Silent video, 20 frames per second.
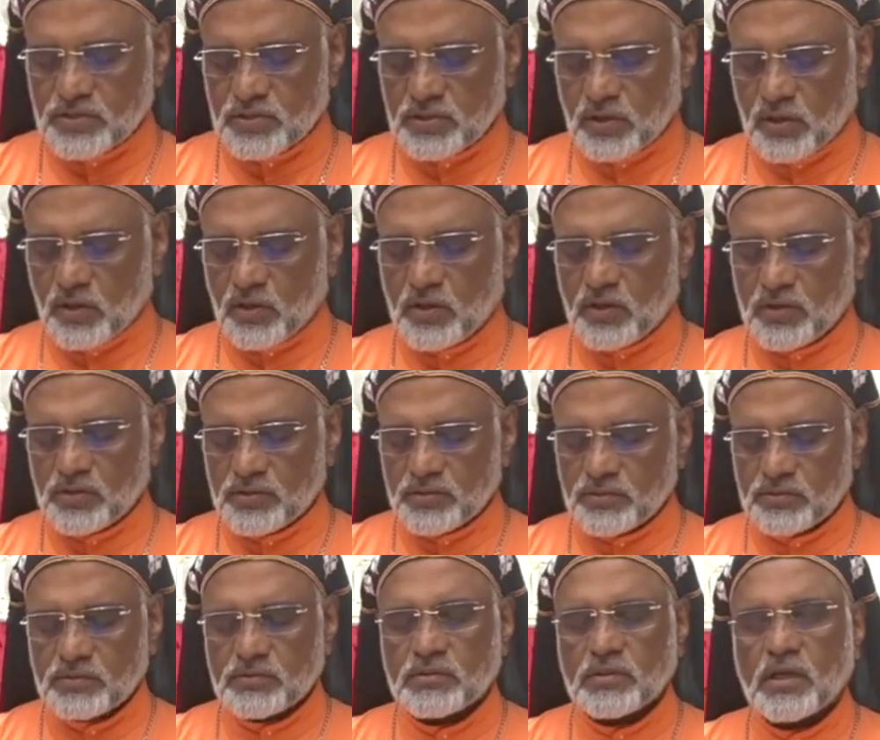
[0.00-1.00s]
on
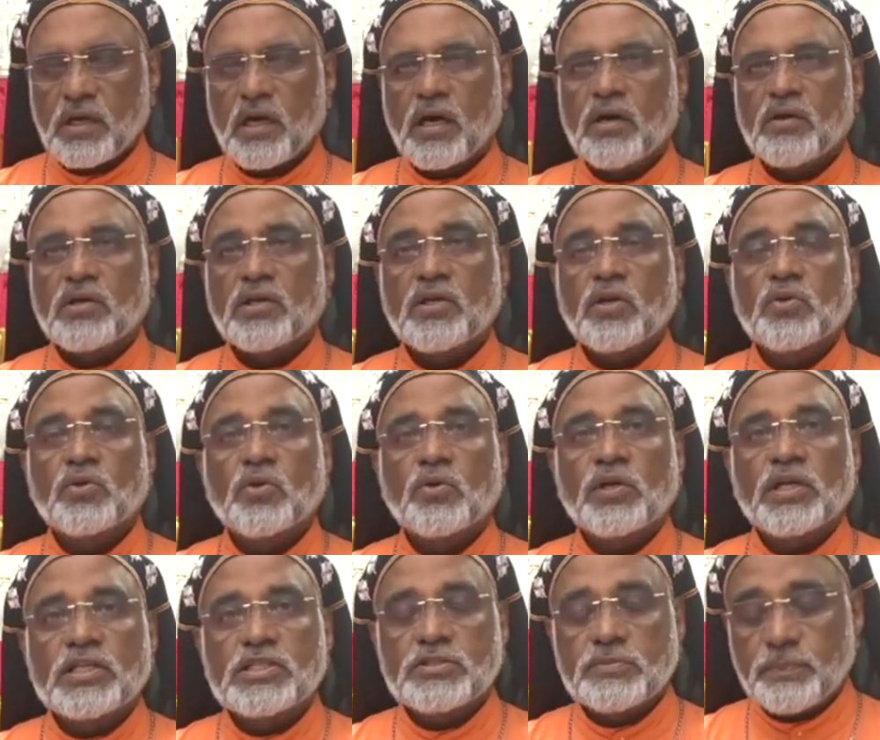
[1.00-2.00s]
our
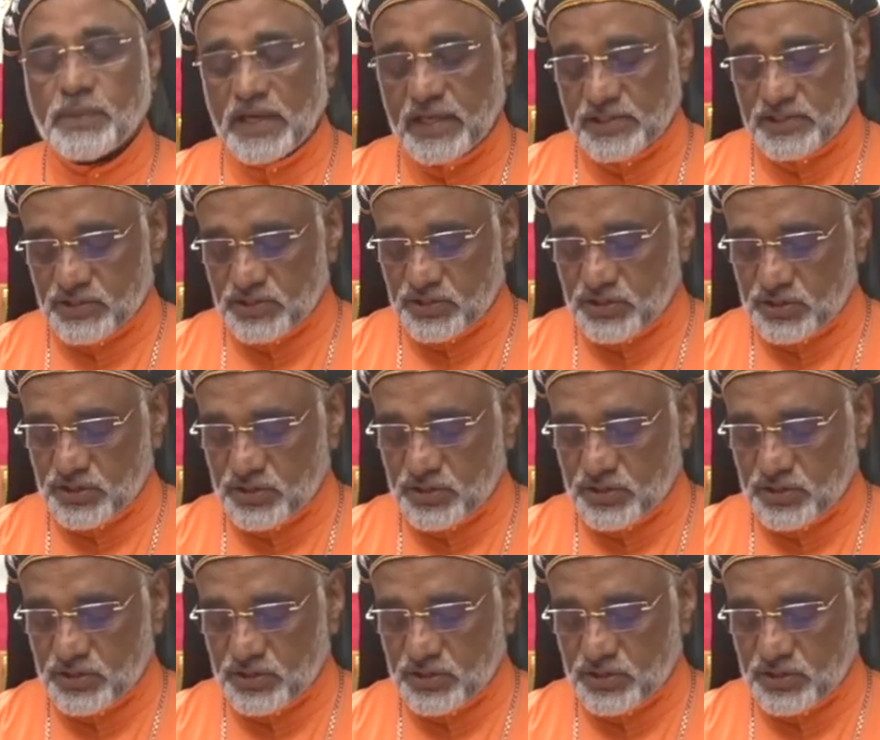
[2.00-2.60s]
notorious pasts.